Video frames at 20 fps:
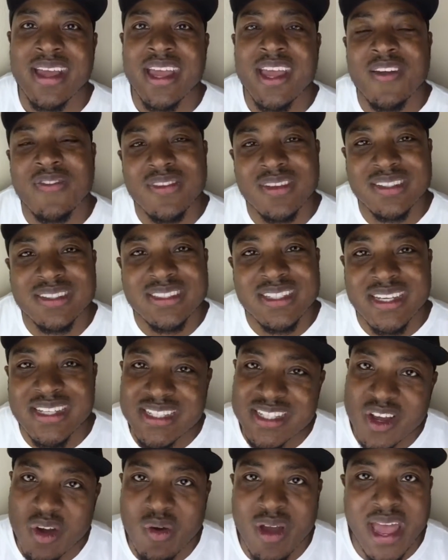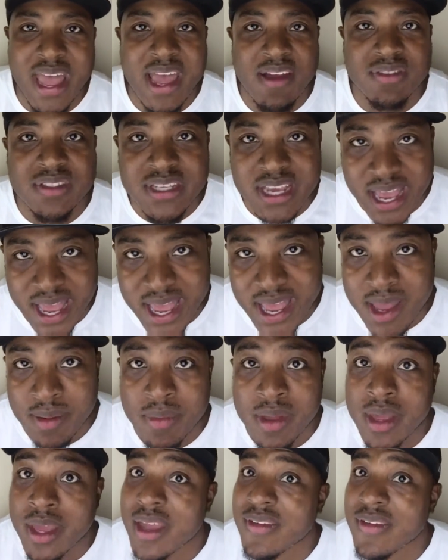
if you just don't have time,